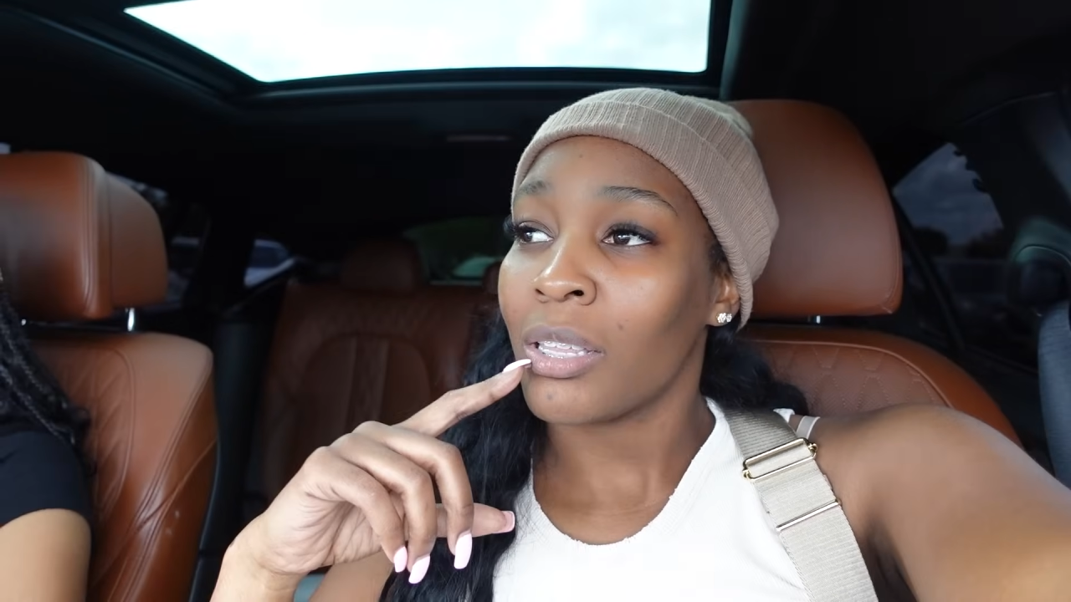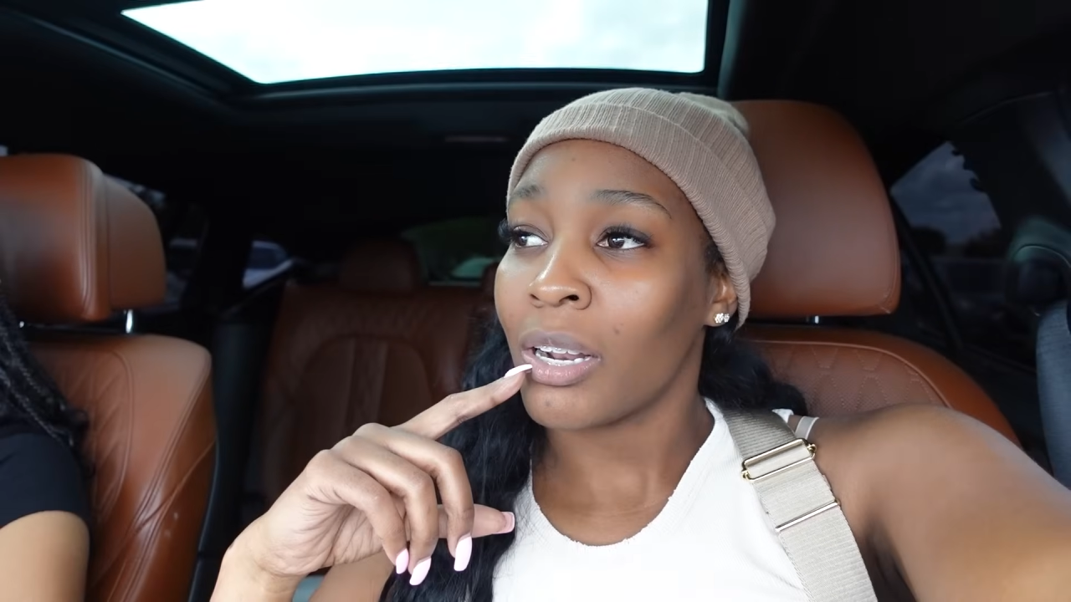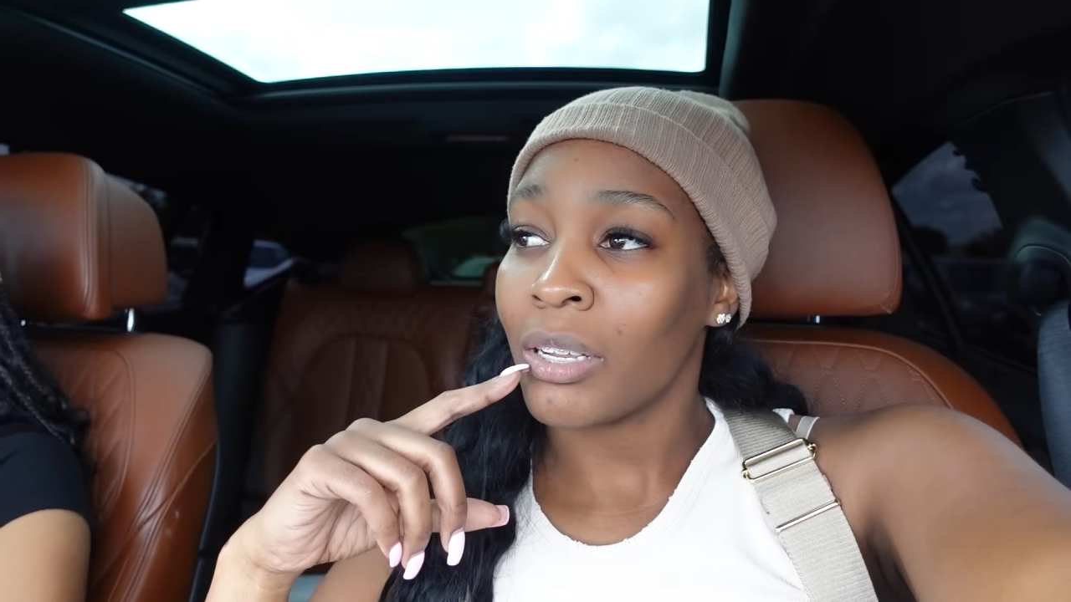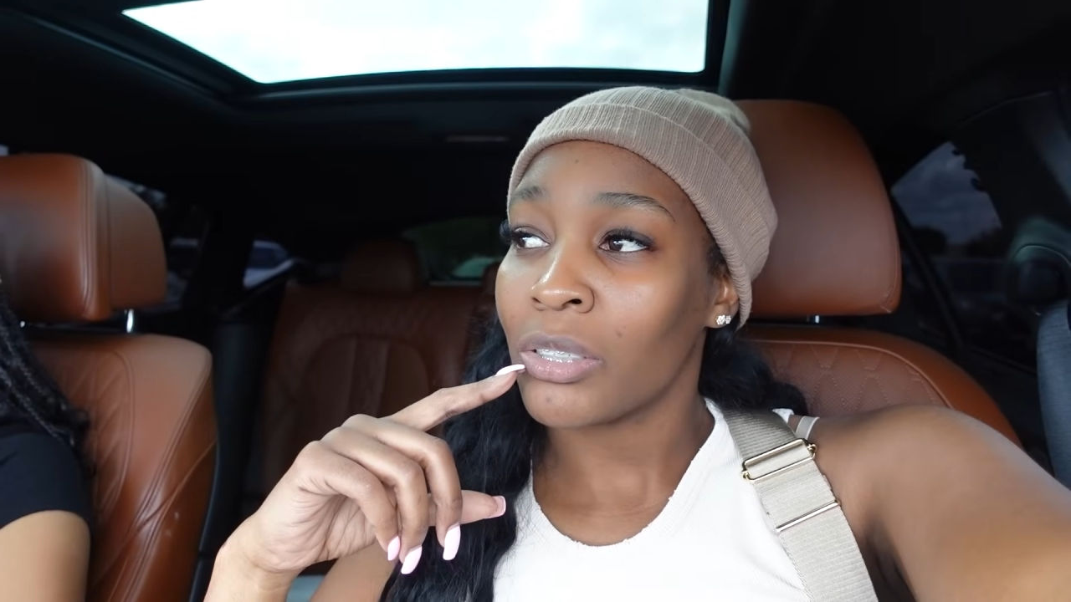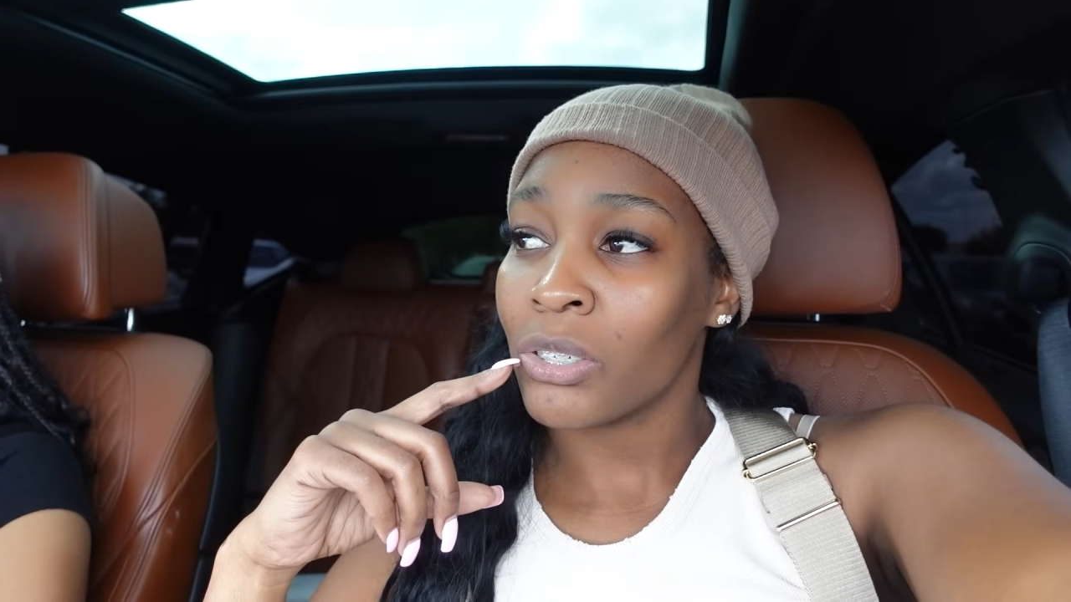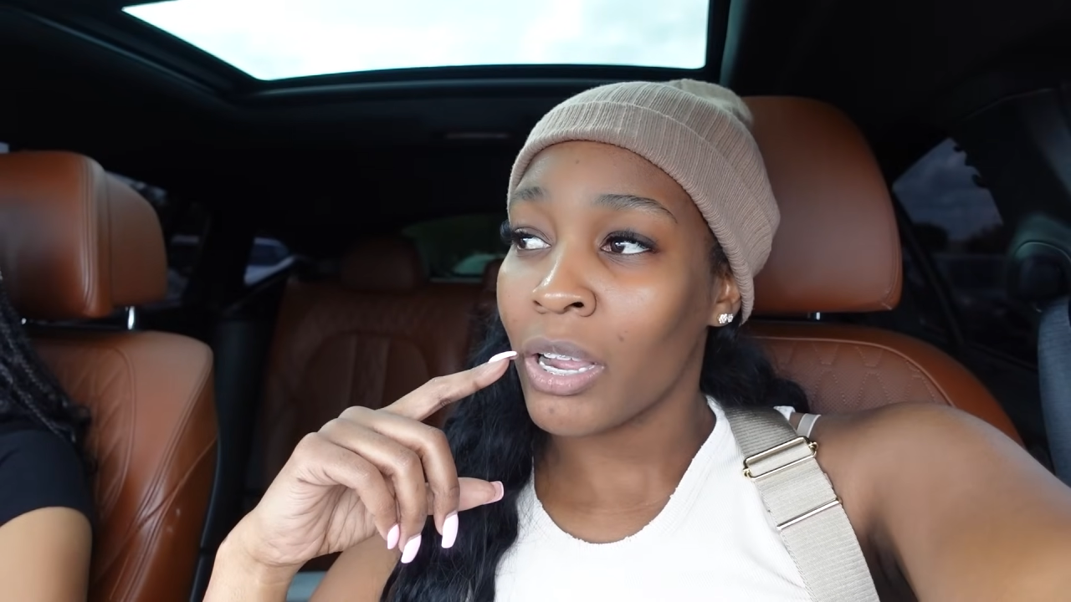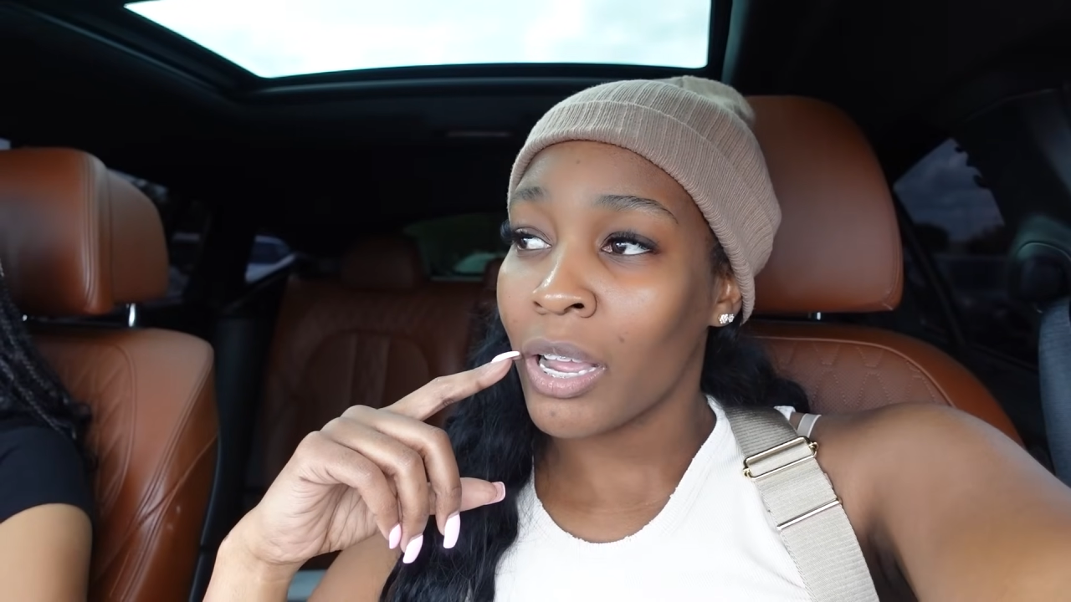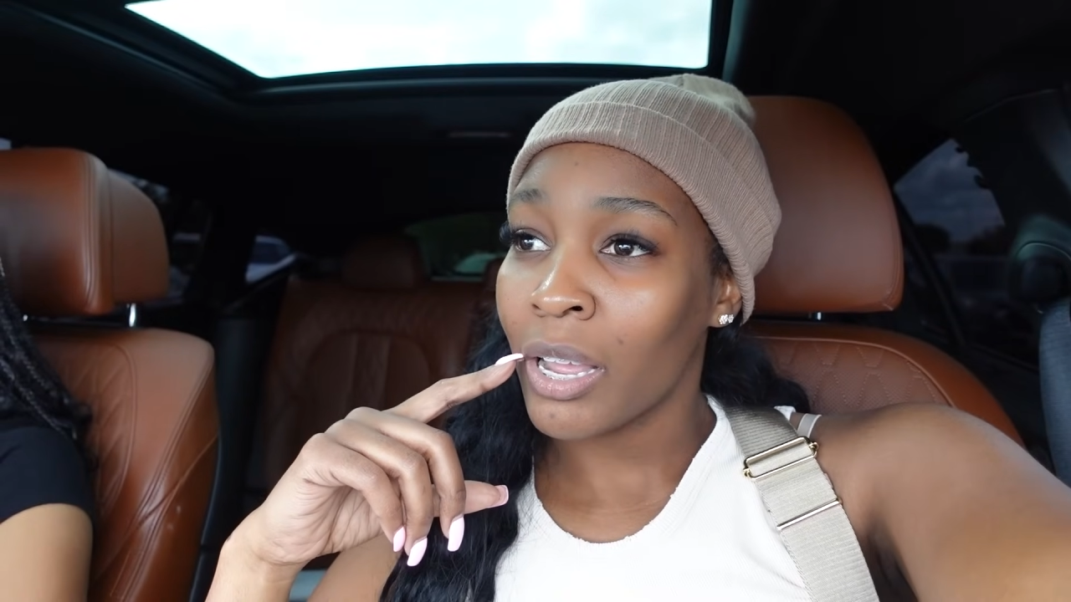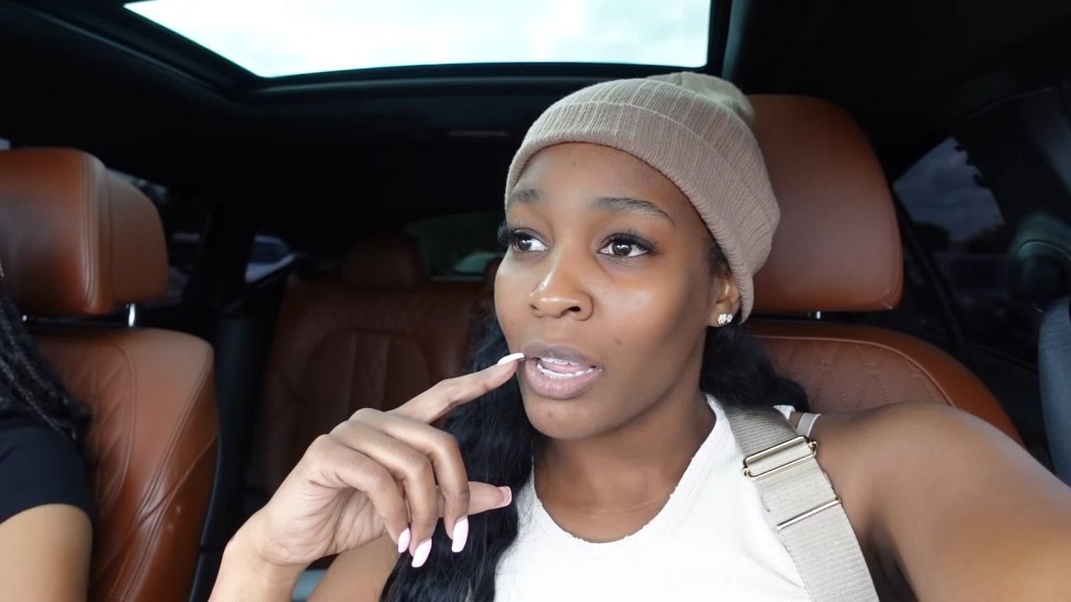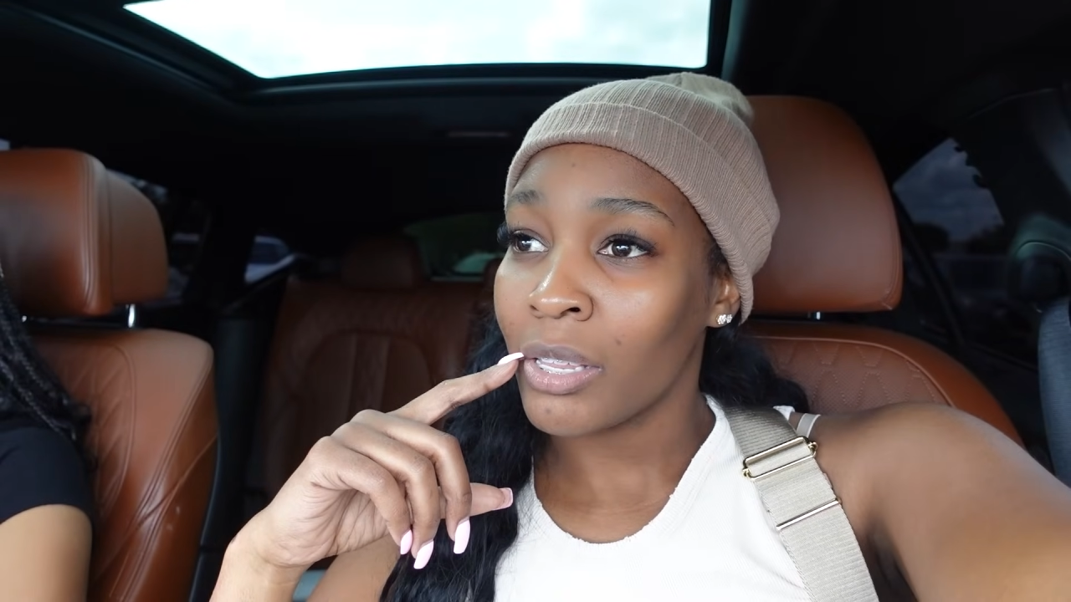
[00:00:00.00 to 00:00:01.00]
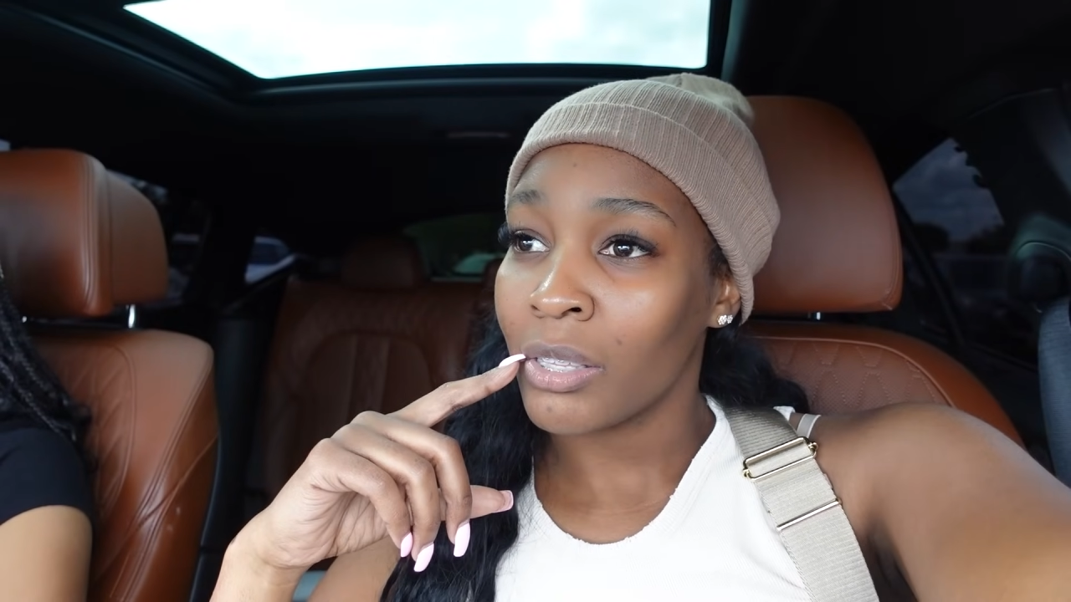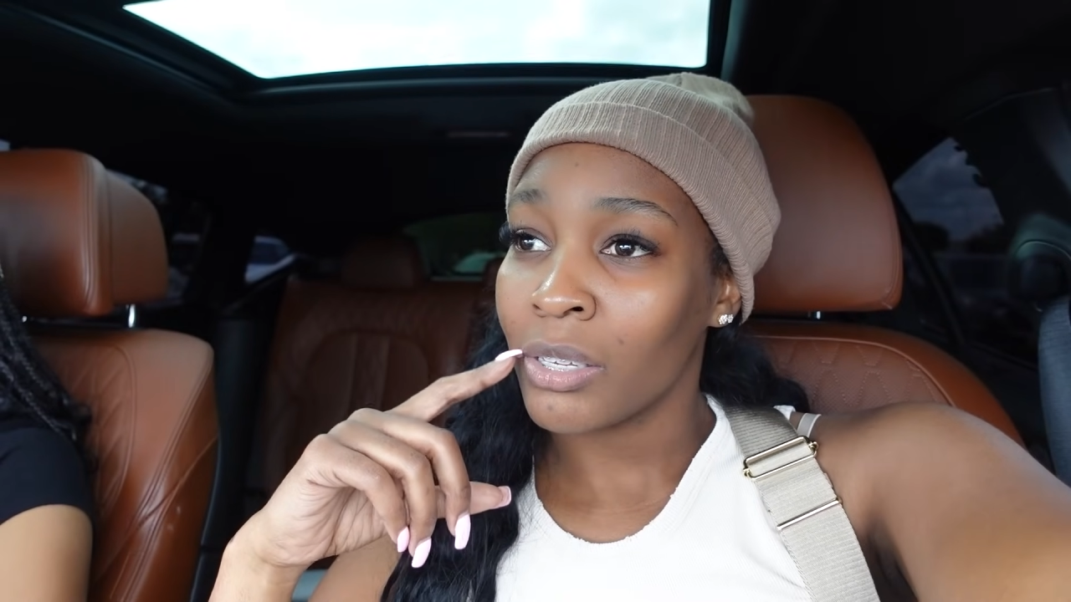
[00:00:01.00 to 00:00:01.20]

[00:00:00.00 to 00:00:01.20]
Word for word: And then I tried